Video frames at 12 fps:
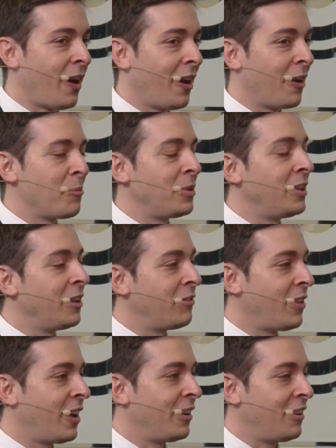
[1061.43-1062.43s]
I believe
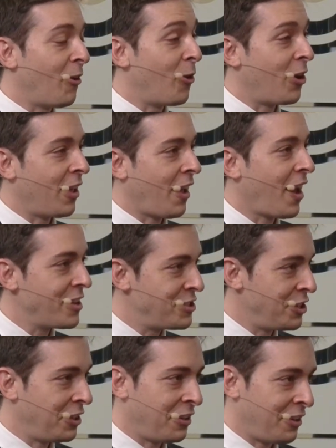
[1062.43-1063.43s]
that oral
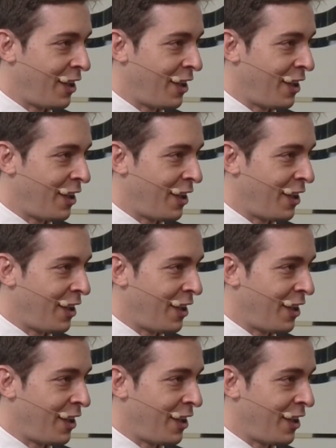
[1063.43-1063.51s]
hygiene and